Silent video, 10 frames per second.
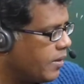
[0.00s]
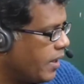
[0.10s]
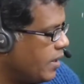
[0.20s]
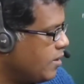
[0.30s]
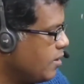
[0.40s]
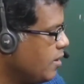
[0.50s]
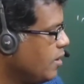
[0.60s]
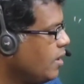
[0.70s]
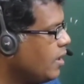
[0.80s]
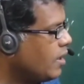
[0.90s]
right,
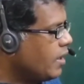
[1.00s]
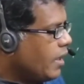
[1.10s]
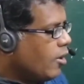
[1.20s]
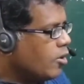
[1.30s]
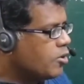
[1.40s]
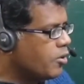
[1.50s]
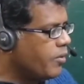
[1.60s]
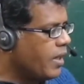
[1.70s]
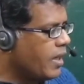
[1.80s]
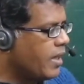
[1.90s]
then also
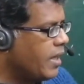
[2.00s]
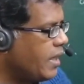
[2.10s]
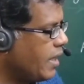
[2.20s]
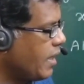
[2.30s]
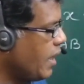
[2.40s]
we are getting